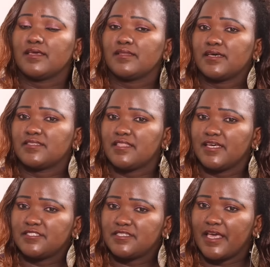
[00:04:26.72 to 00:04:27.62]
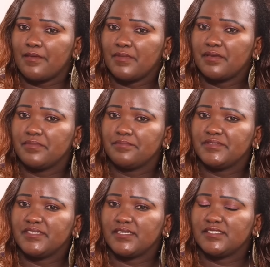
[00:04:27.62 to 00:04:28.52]
And at that time, my
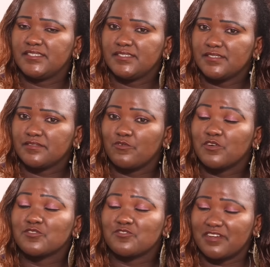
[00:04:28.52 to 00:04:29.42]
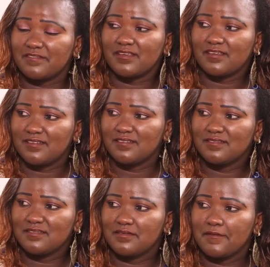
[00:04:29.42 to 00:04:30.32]
baby daddy was already.
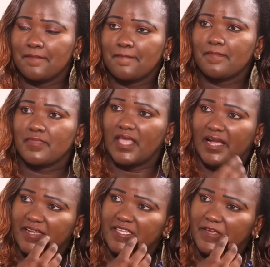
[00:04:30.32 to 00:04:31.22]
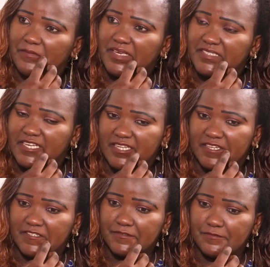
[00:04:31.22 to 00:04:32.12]
Akaniambia
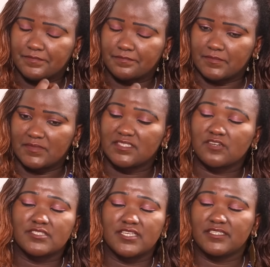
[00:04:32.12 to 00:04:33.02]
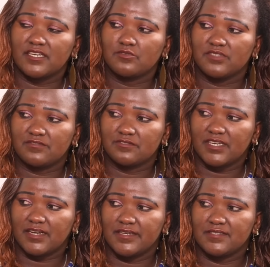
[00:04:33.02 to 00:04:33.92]
Sarah, nitakusaidia
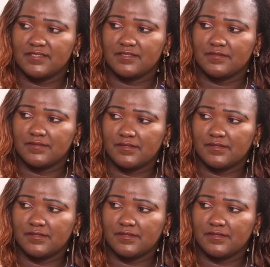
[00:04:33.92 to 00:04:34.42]
kutafuta kazi.